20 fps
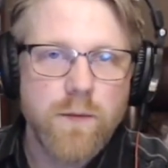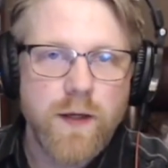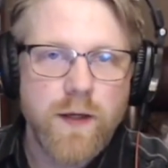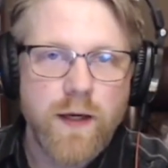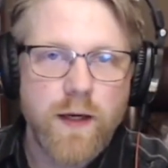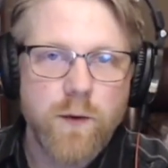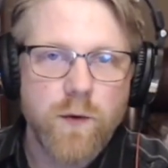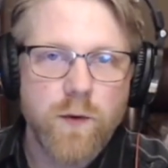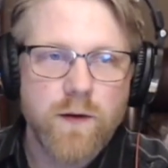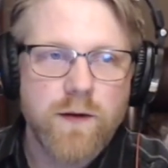
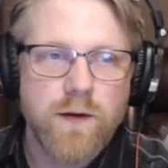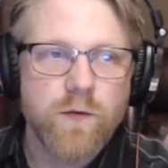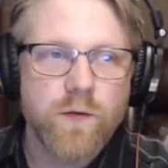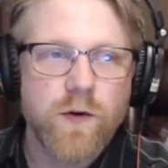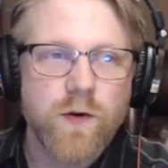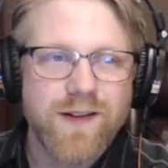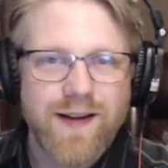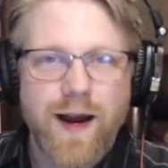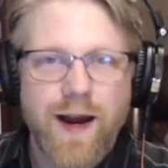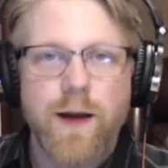hit with
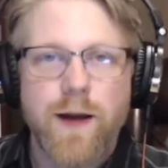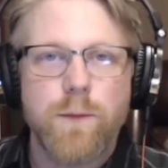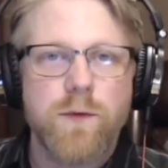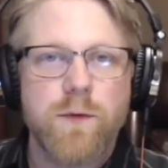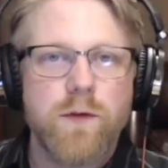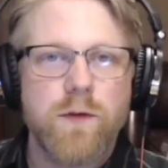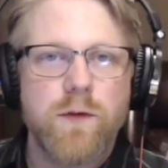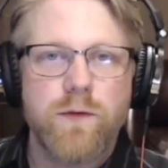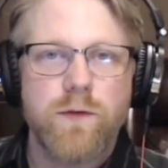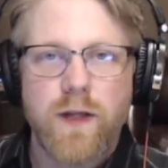different
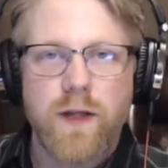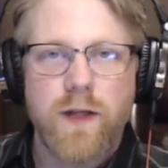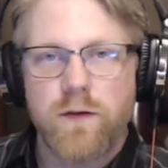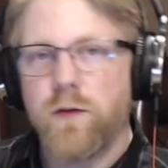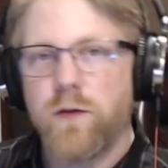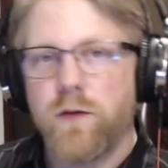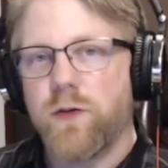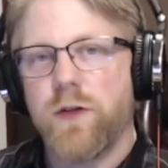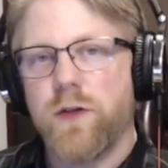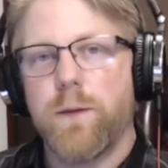types of
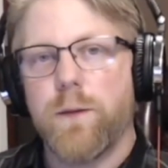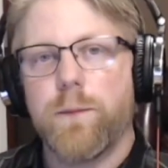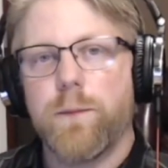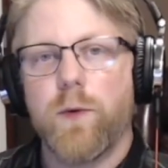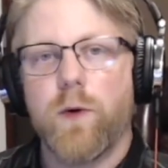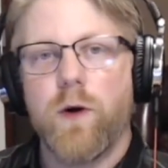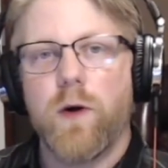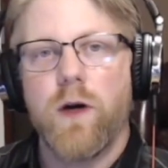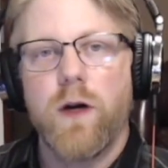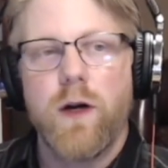censorship
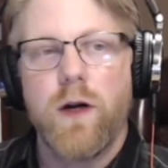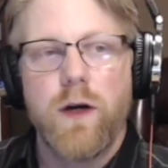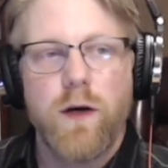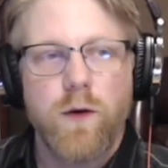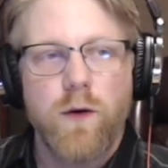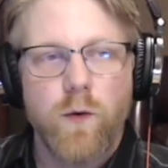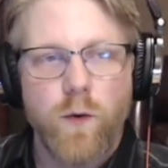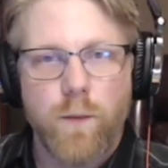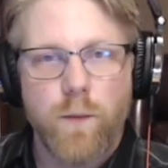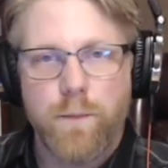or
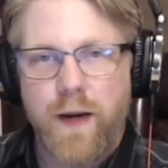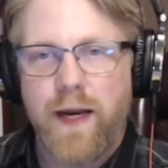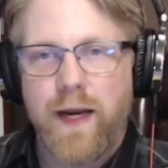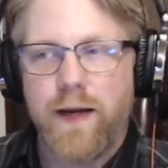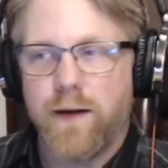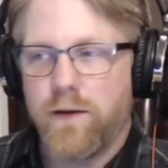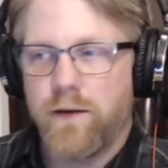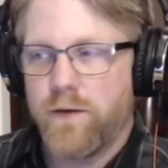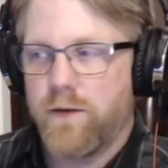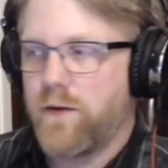
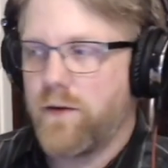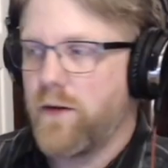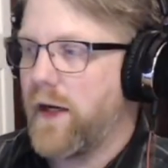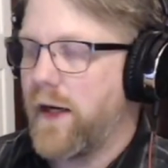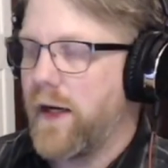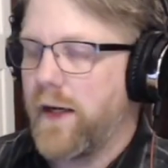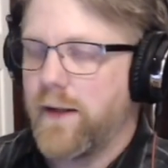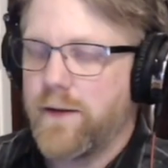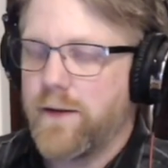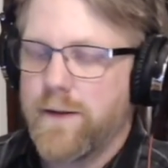bans,
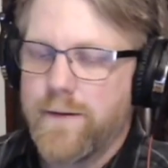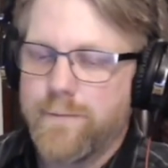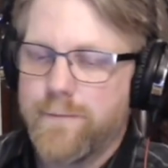and